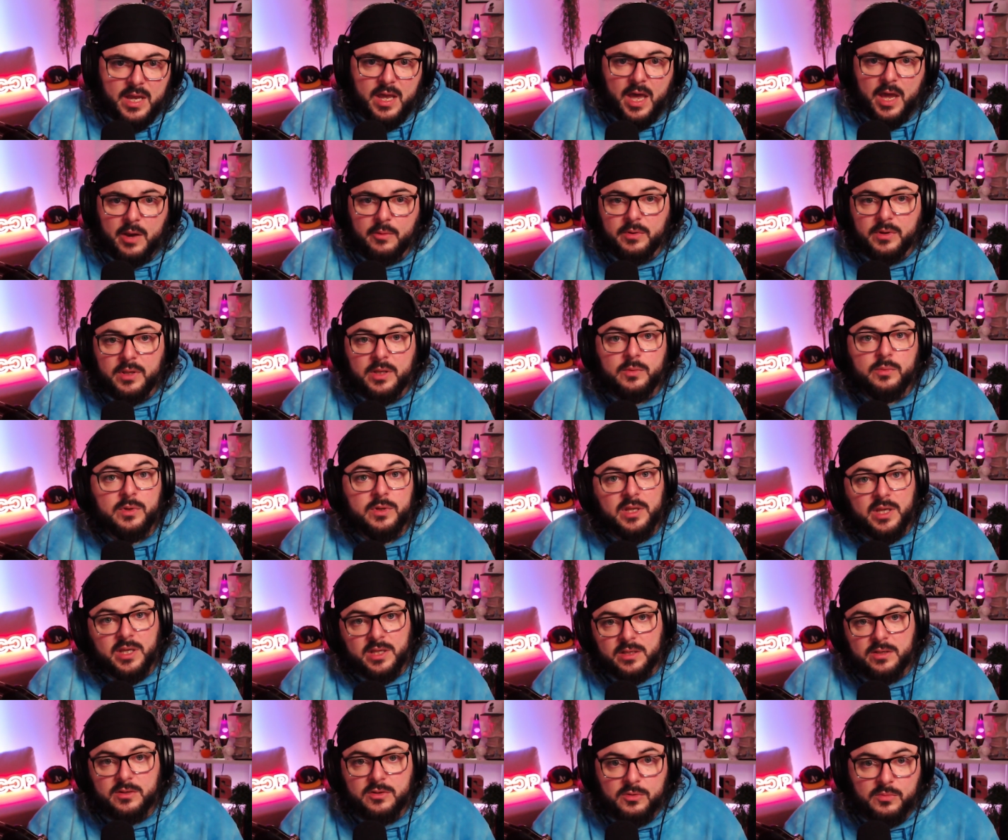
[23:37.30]
I really would
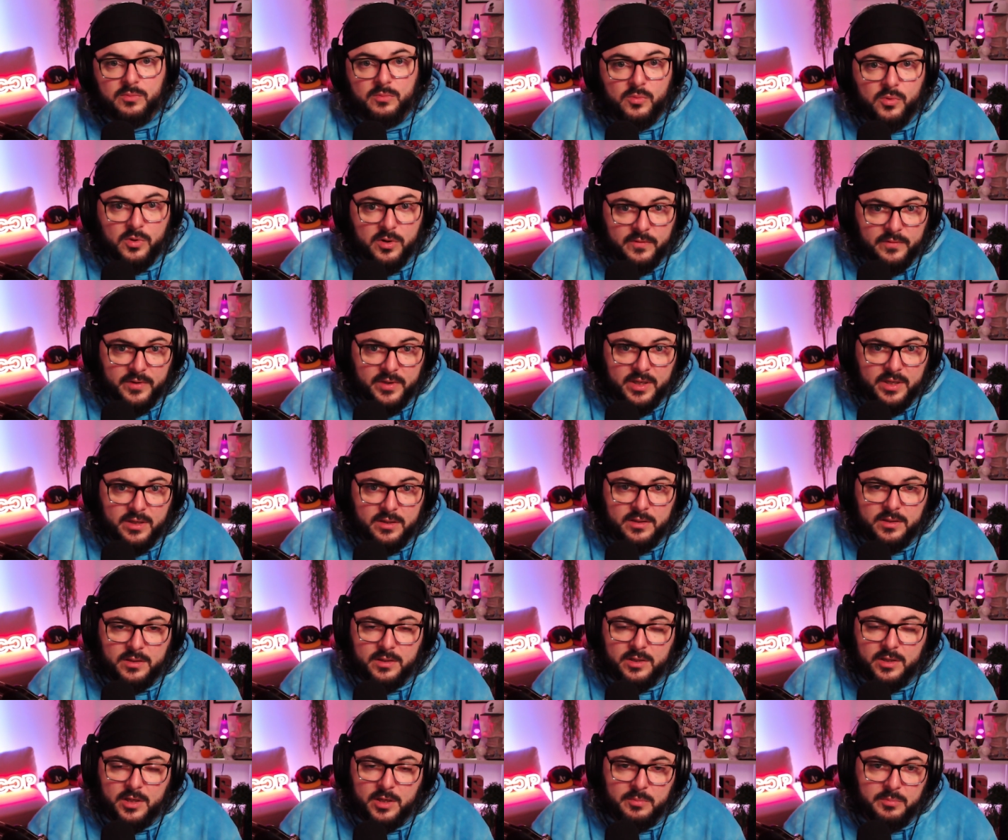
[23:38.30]
like to do more of like
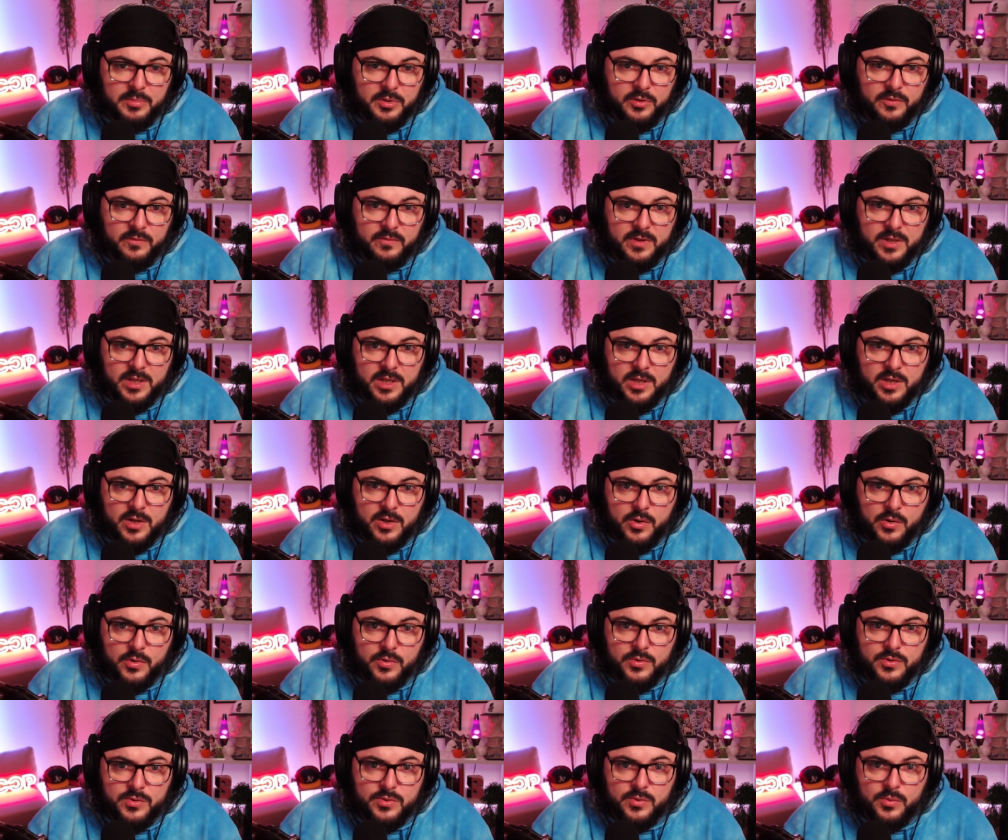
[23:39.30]
gun build
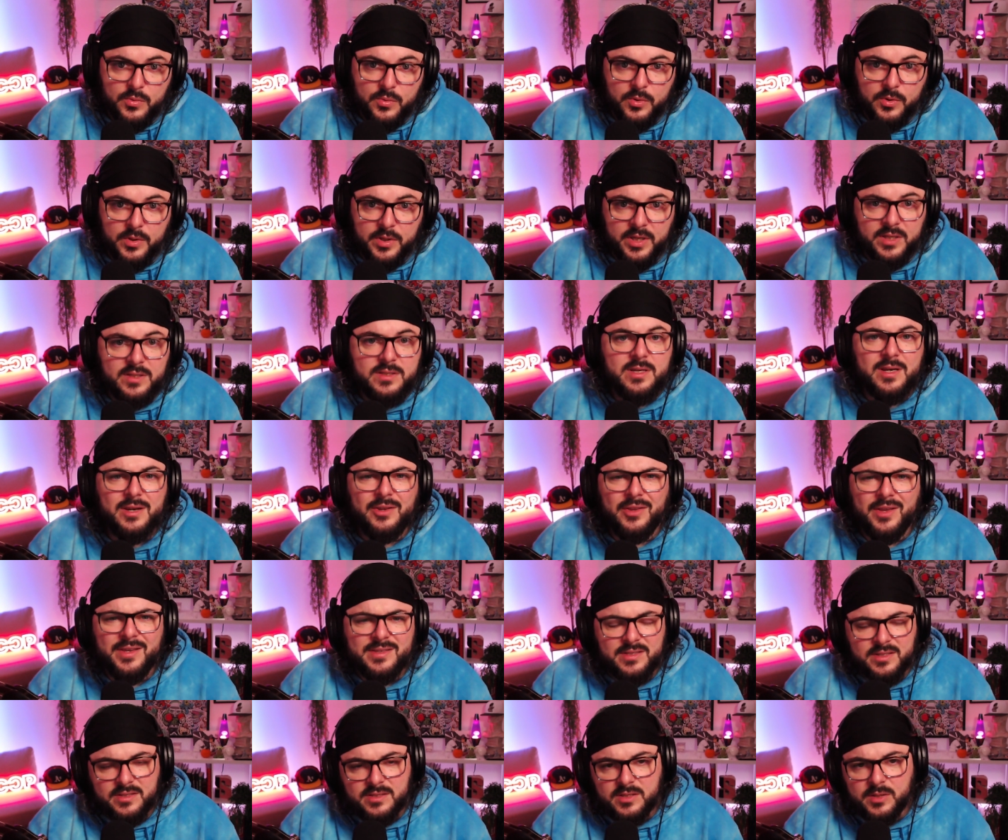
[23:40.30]
videos or like a tier
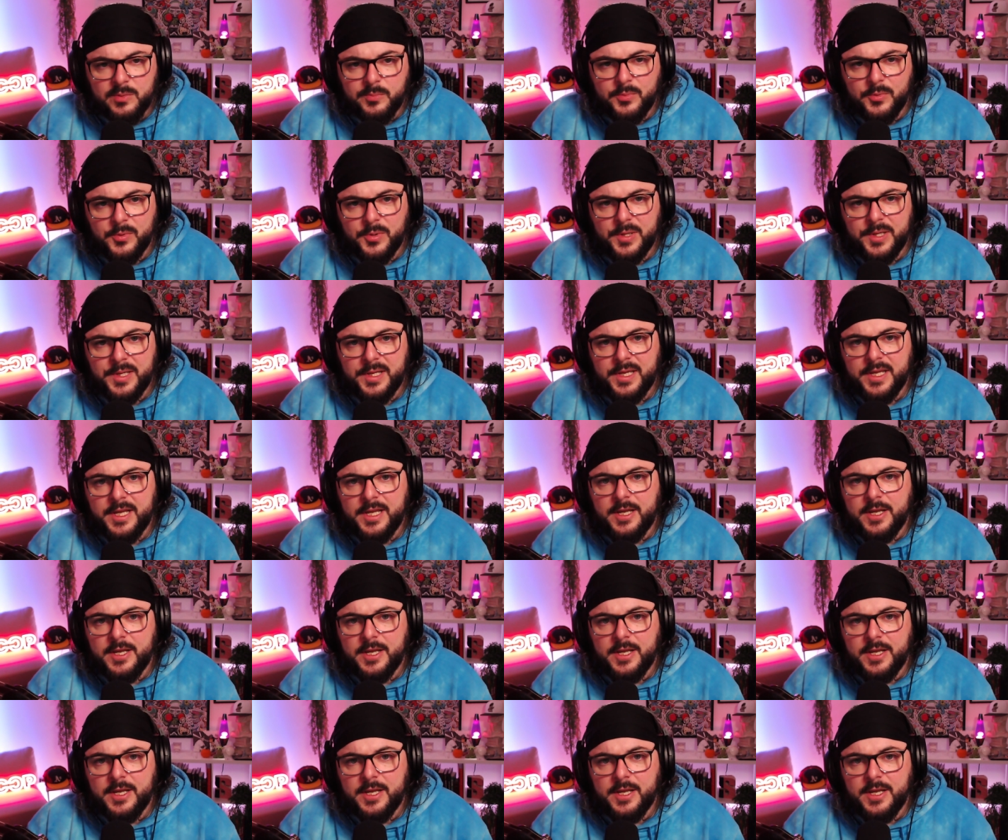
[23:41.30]
list at some point.